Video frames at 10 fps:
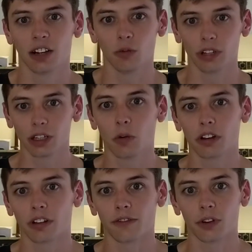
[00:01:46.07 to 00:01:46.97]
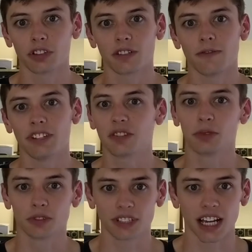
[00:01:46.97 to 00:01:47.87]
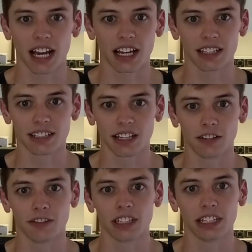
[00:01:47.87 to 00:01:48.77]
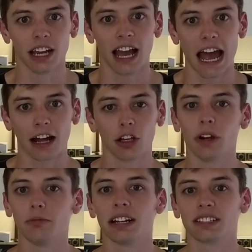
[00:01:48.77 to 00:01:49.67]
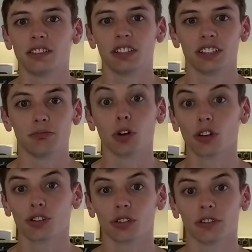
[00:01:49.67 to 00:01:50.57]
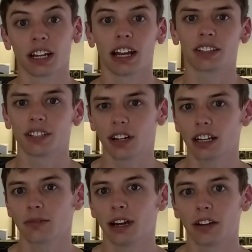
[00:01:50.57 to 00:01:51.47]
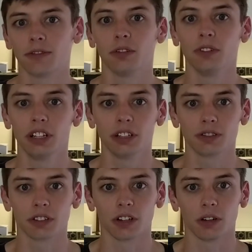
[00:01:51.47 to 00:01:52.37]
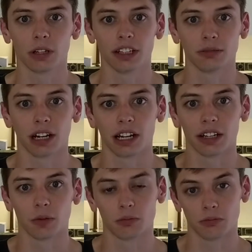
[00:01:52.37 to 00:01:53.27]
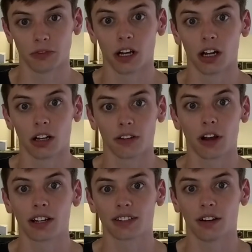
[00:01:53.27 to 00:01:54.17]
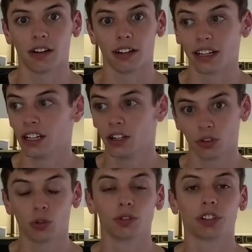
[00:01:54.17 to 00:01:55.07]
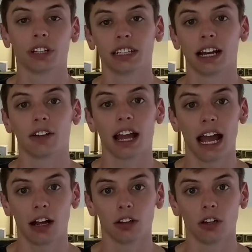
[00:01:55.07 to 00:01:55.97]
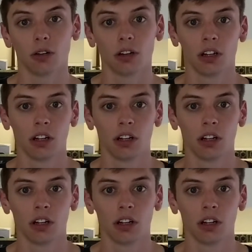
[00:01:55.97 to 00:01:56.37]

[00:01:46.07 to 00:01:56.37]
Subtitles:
really one of the first visible signs of the Allo and Messages merger that I actually talked about a few videos ago in my thoughts on Google shutting down Allo.